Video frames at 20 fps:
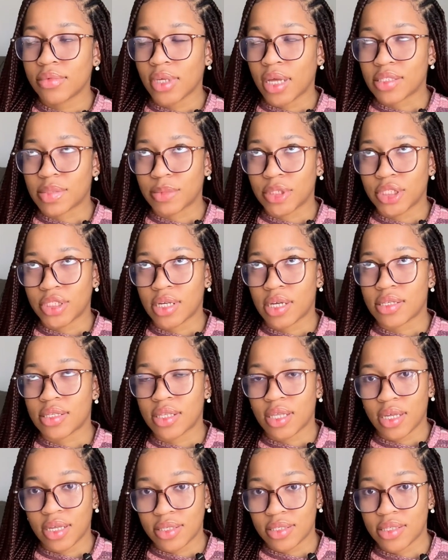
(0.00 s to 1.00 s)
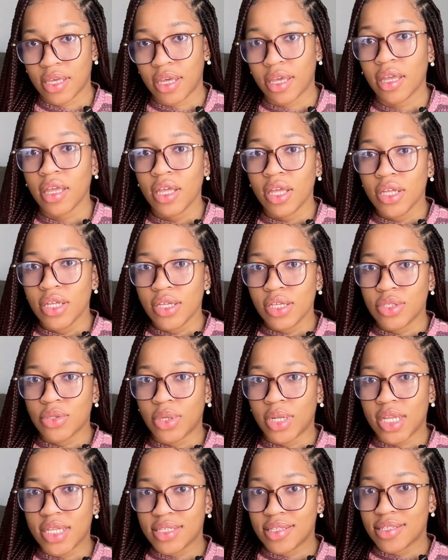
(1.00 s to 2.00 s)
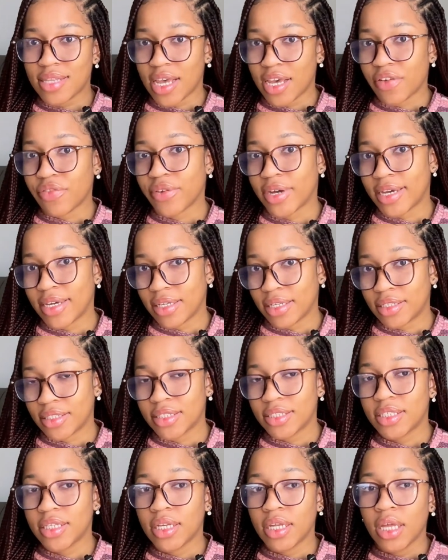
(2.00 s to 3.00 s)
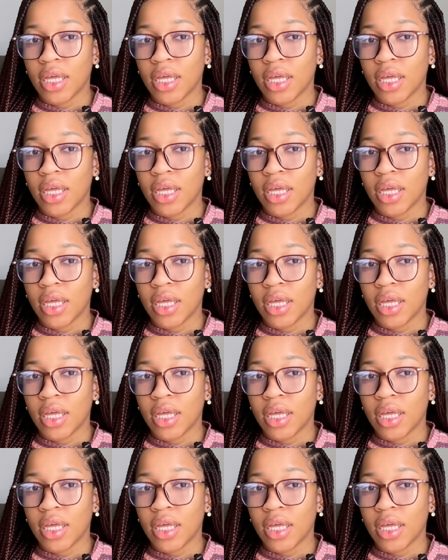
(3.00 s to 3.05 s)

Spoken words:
as much as the essay. So let's dive right in.